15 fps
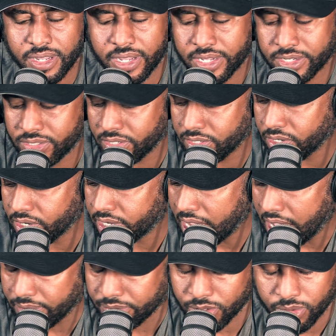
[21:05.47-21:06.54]
is the good
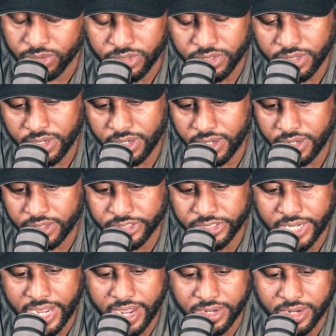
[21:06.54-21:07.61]
cops gonna
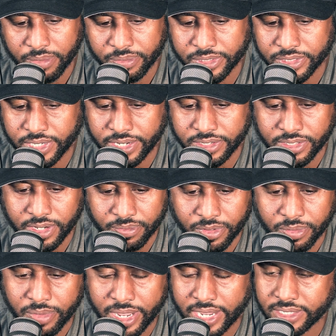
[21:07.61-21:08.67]
stand up and say
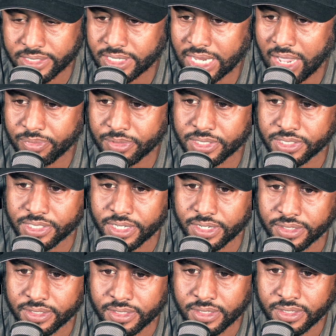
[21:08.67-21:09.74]
something, man, and stop this
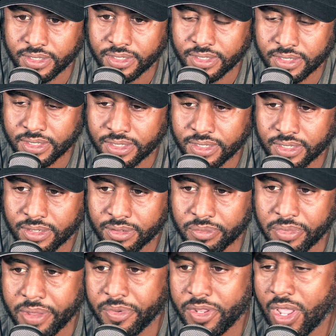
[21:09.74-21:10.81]
shit?
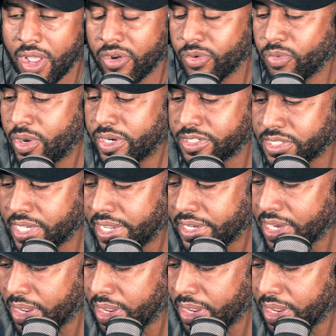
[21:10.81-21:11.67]
Maybe y'all don't want to say